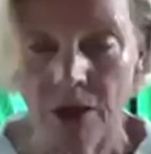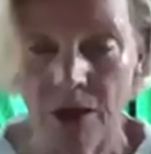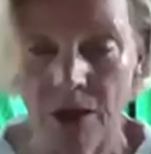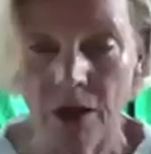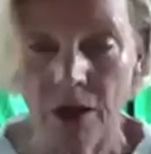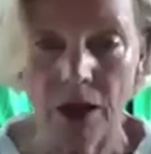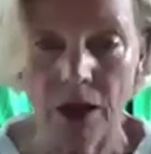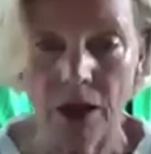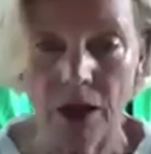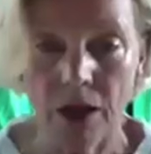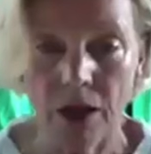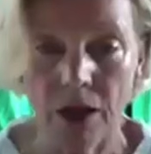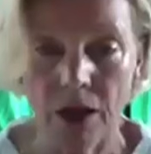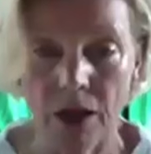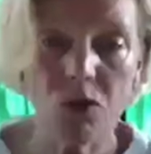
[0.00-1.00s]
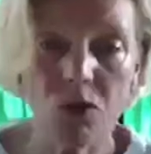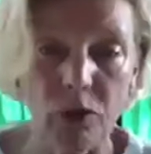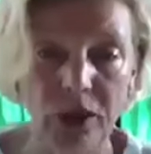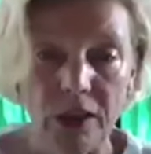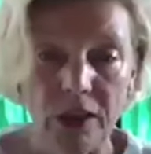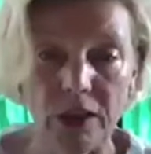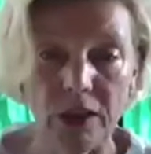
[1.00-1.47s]
Like last
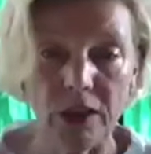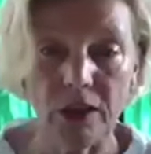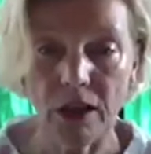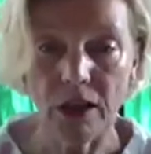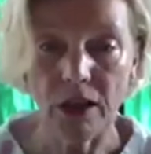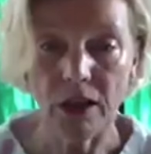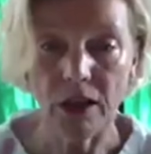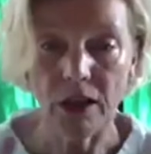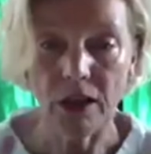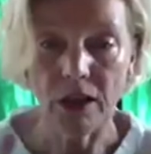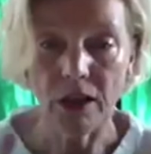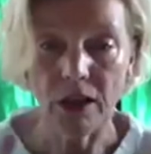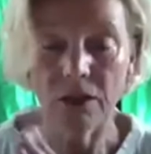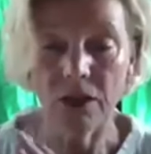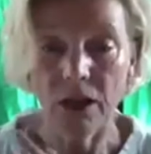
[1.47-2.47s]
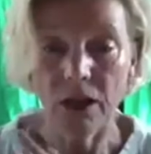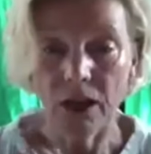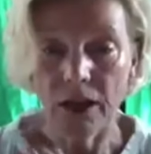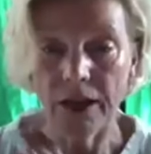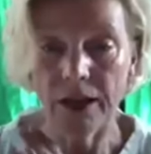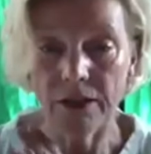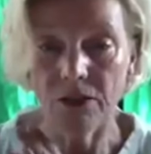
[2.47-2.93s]
week, I worked with the
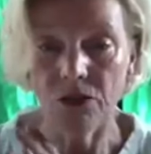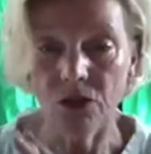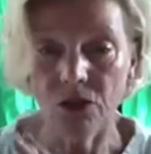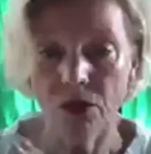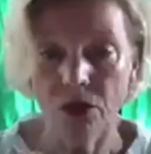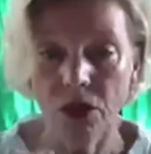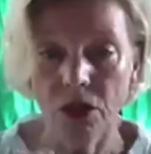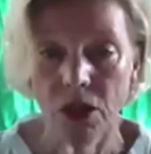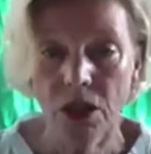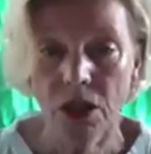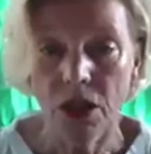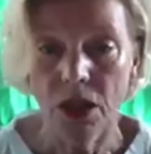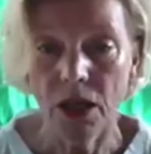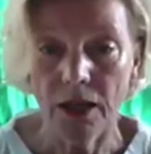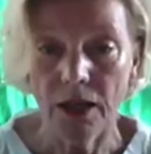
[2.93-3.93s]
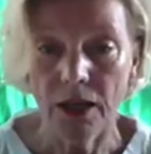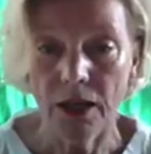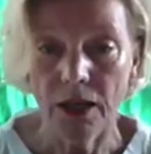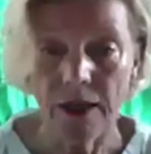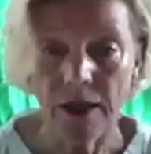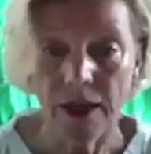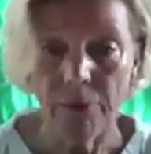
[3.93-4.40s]
client, and
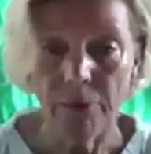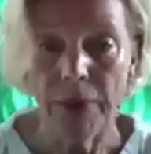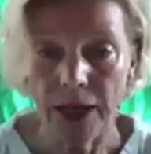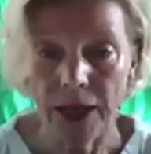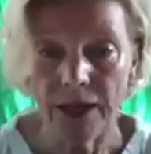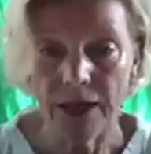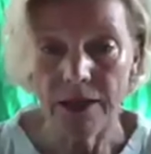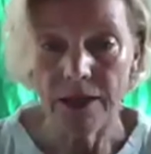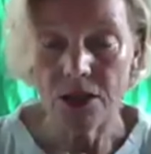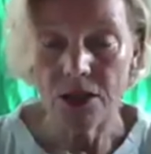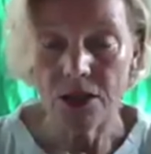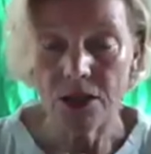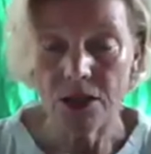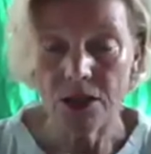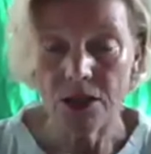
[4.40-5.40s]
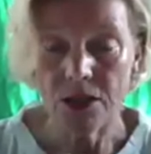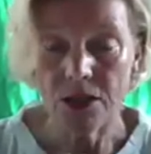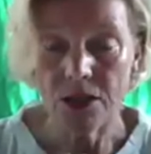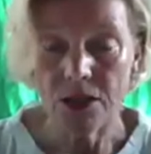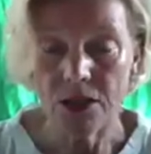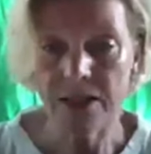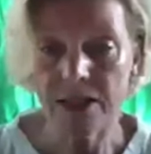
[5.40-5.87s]
that man is really
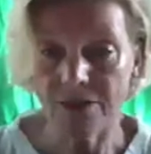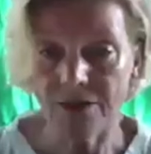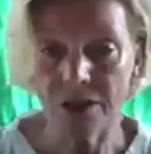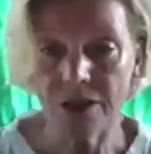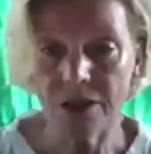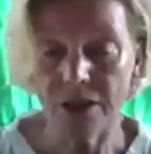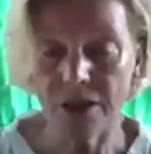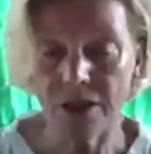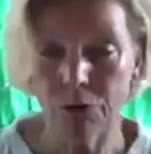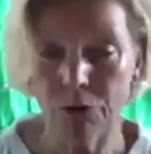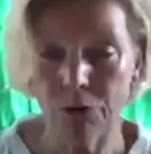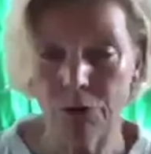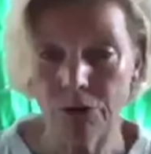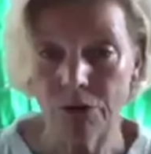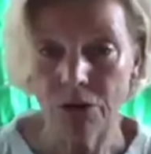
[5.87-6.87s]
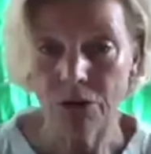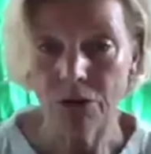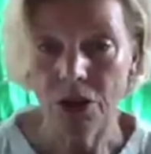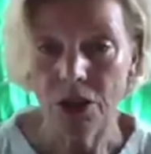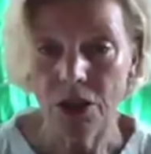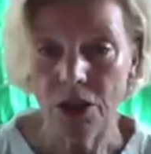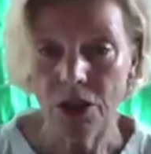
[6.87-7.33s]
sensitive
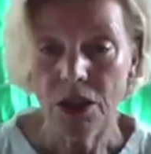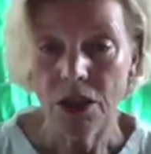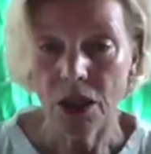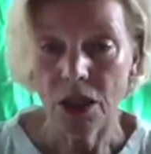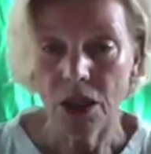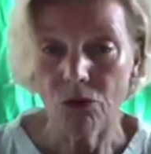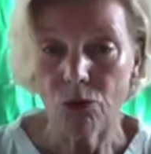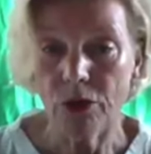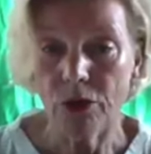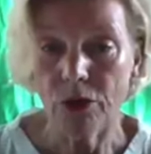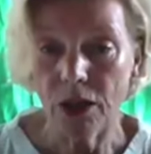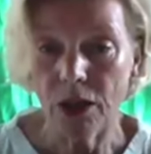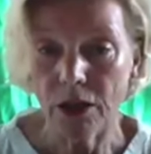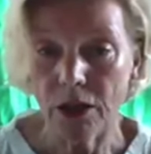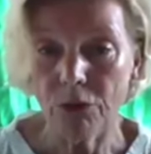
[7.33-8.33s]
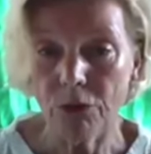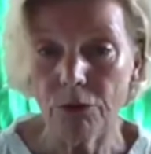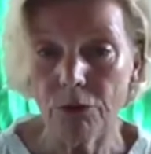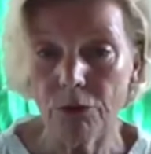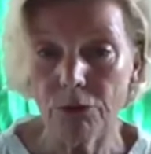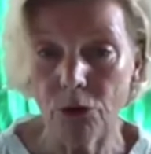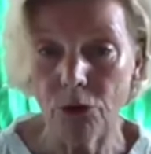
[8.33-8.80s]
and really
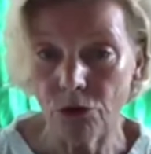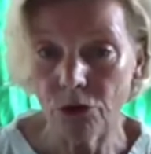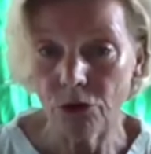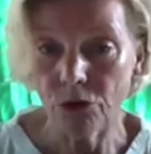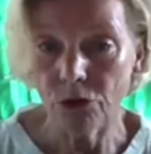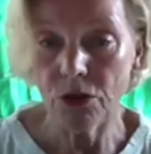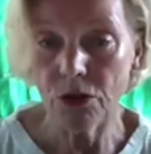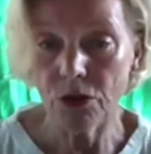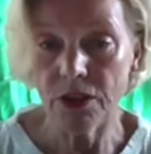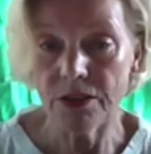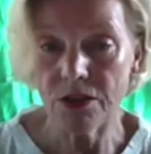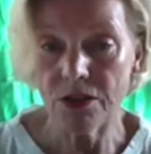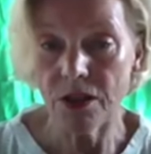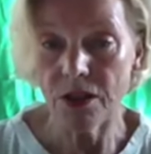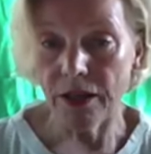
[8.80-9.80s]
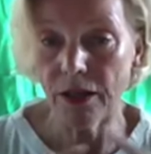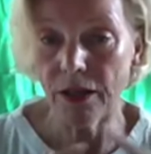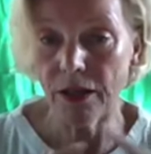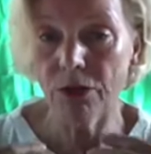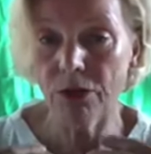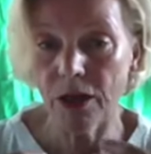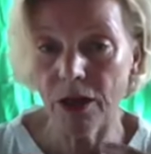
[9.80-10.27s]
vulnerable inside
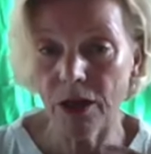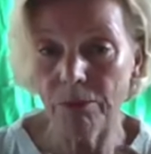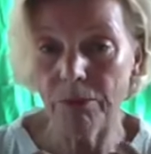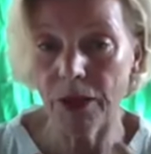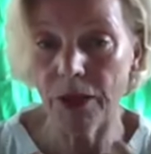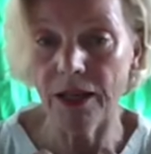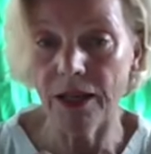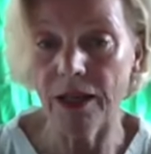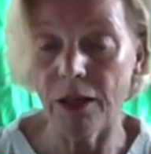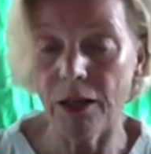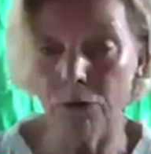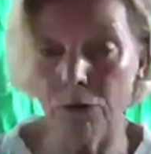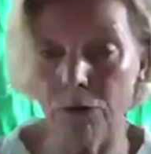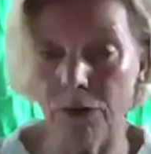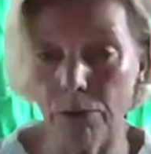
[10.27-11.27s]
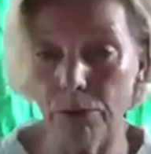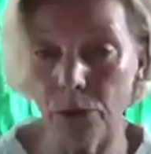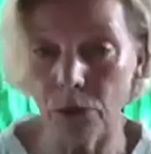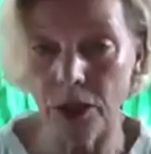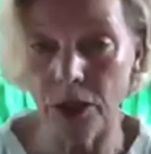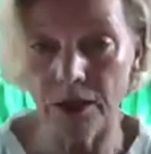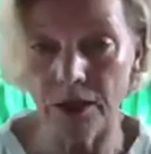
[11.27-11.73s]
of him, and he felt
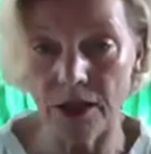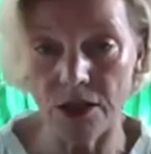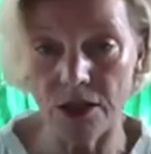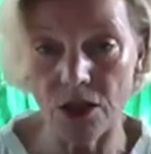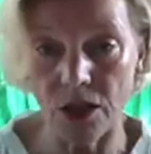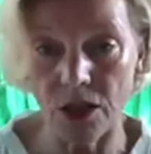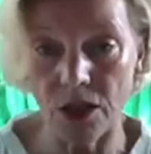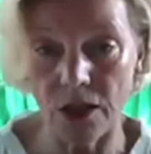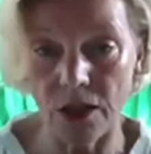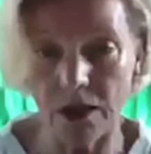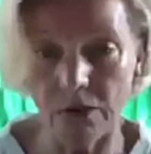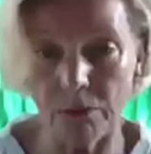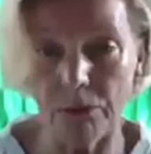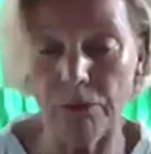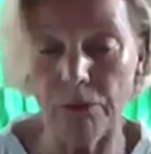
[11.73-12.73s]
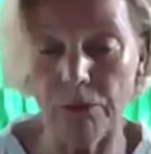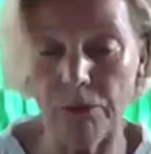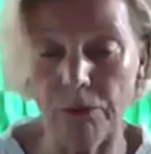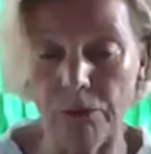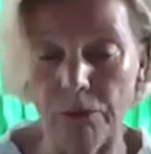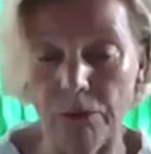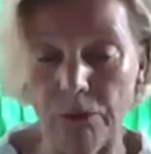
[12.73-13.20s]
bullied as a kid for
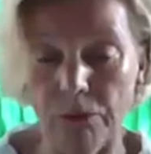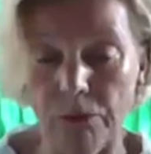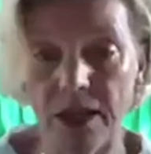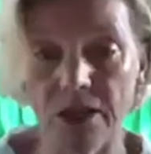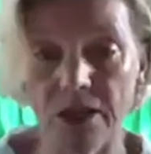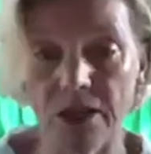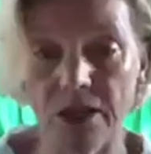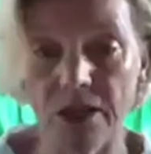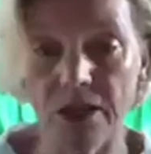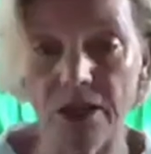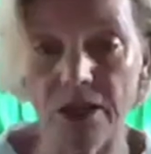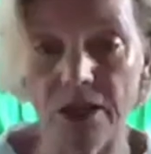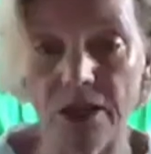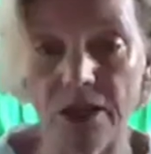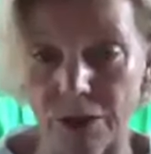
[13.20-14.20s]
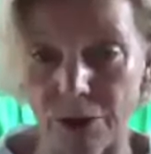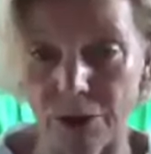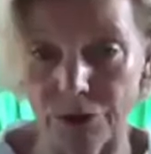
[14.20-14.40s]
being so sensitive.